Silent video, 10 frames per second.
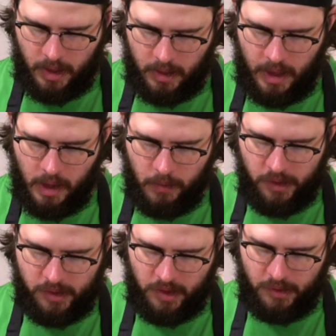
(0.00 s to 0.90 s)
They
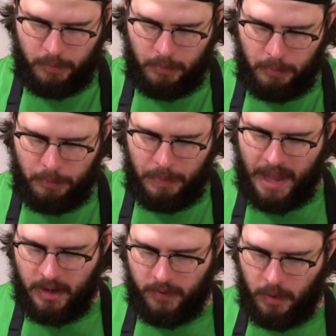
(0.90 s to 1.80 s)
always just
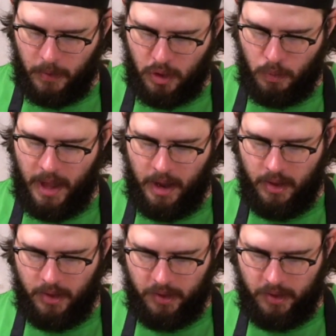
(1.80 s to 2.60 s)
bend every which way.